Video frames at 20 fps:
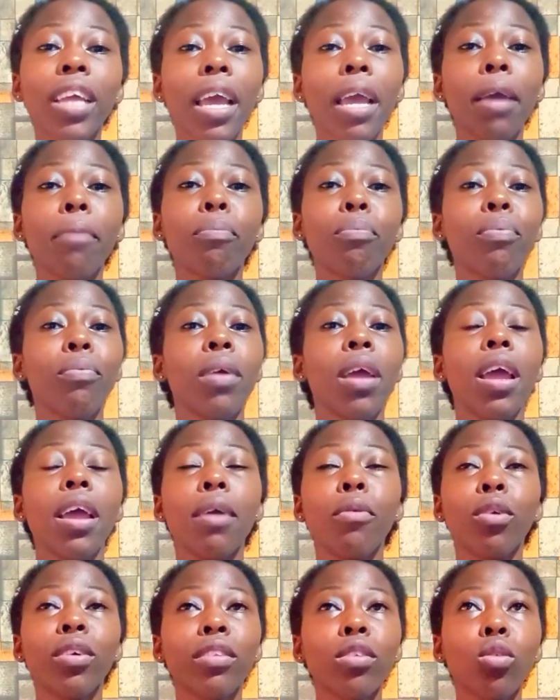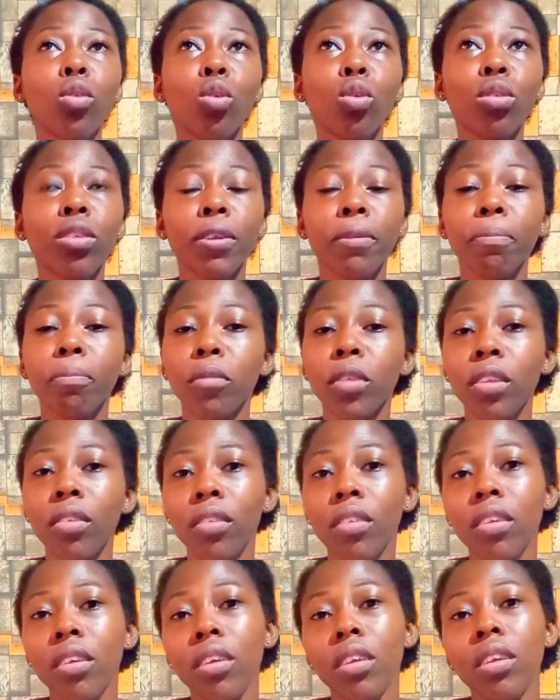the what's it called,
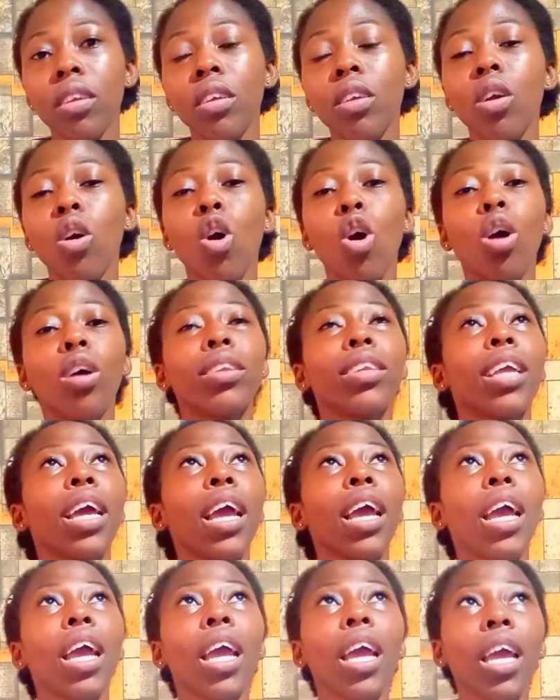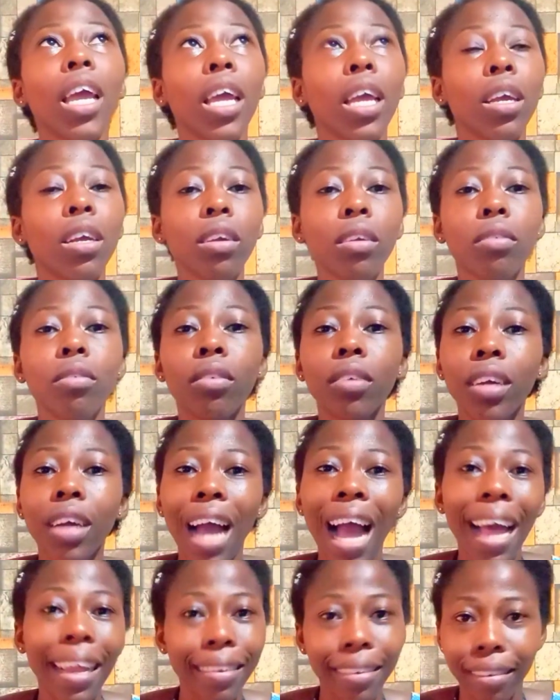on the
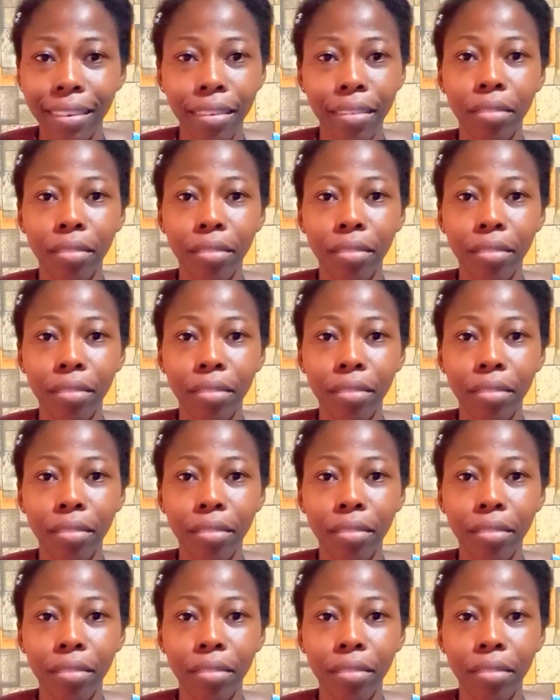card,